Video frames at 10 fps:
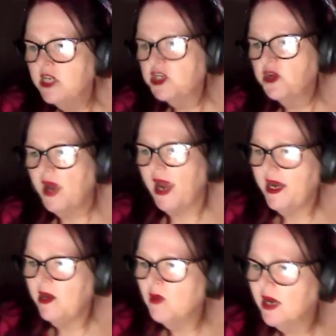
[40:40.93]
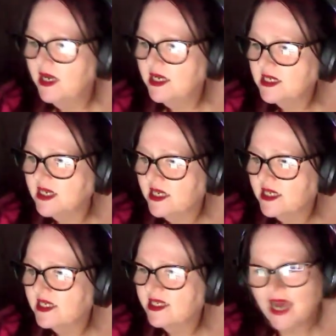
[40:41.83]
To anyone listening
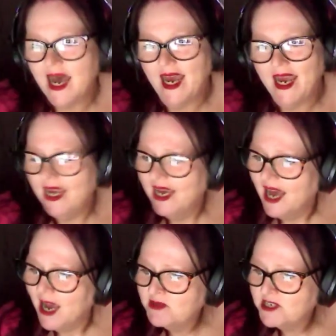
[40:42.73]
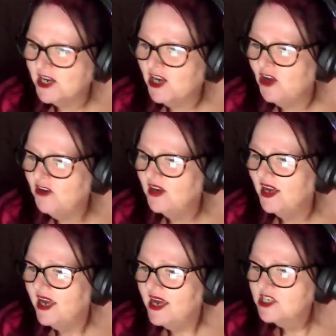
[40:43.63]
today,
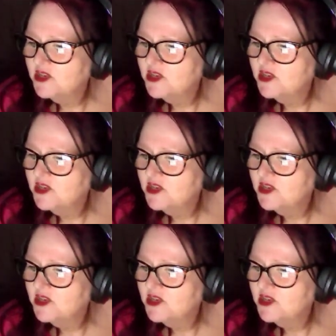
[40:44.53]
absolutely.